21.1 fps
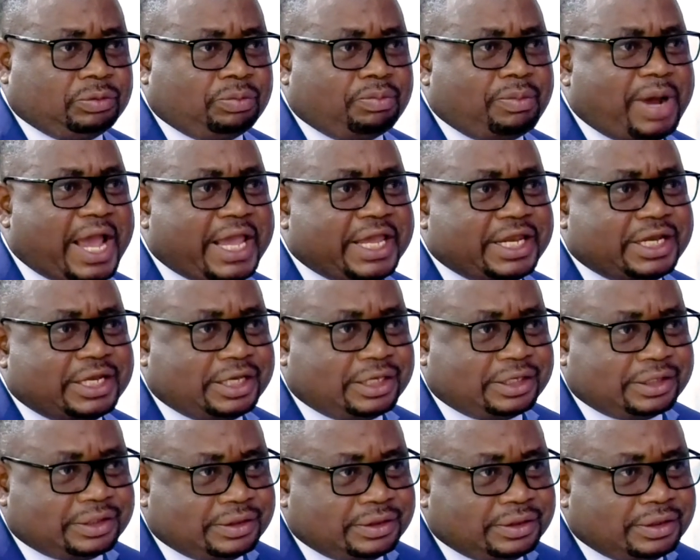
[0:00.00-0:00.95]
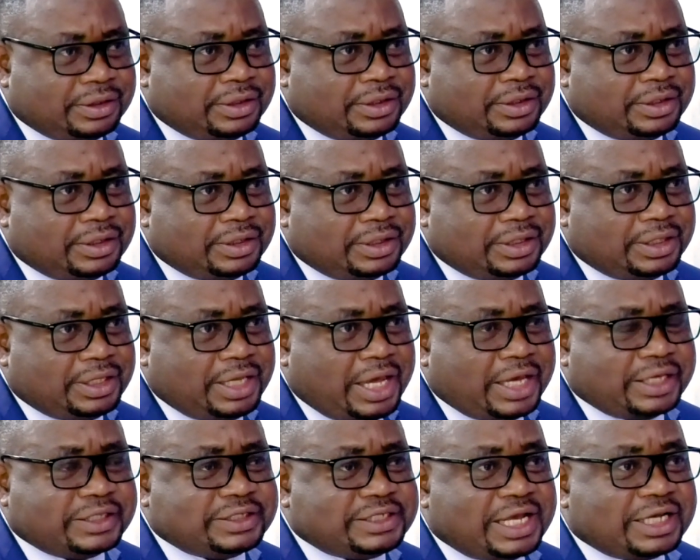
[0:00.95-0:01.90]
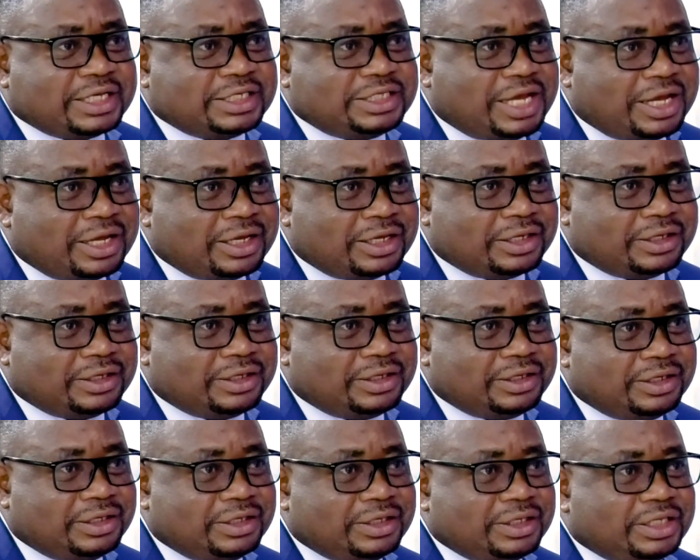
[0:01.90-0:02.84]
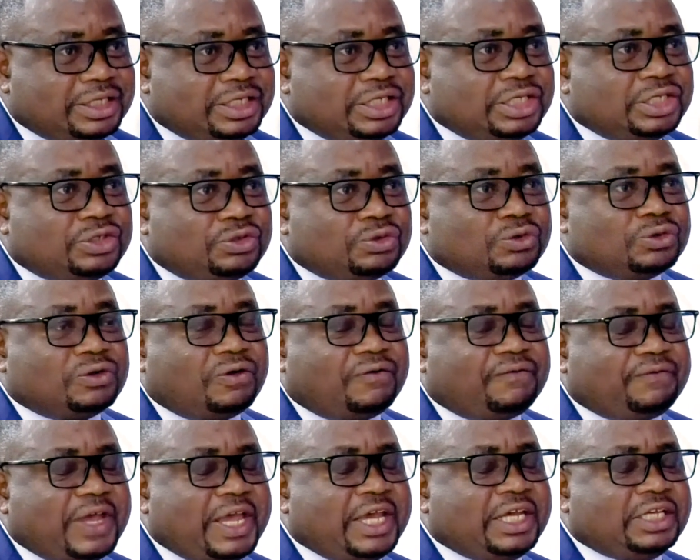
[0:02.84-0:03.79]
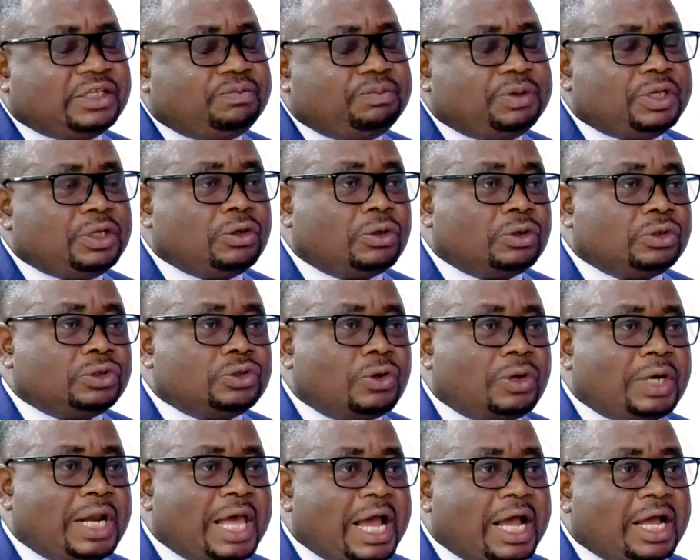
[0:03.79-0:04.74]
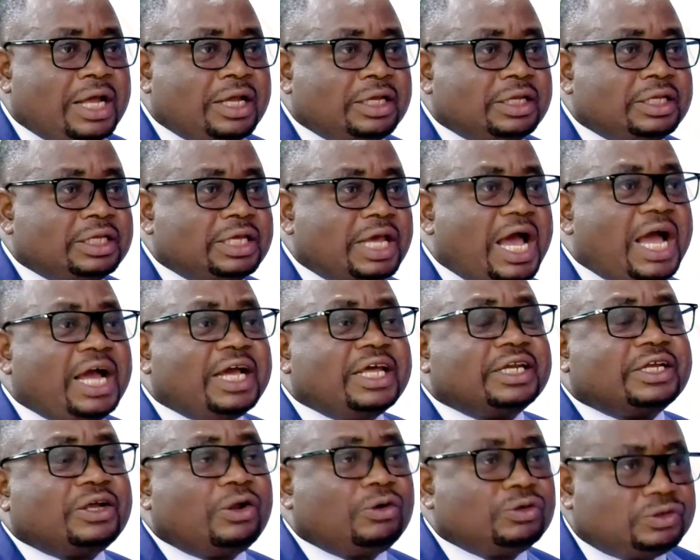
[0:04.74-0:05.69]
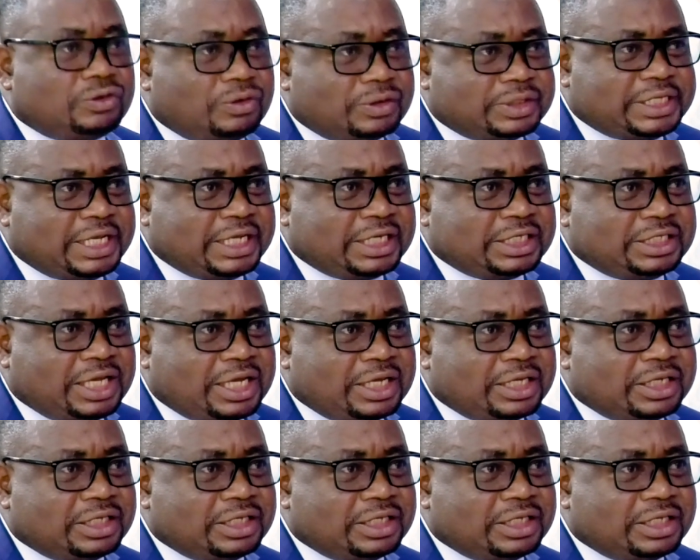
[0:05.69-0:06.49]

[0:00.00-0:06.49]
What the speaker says: mining sector, issues of $8 billion agricultural sector.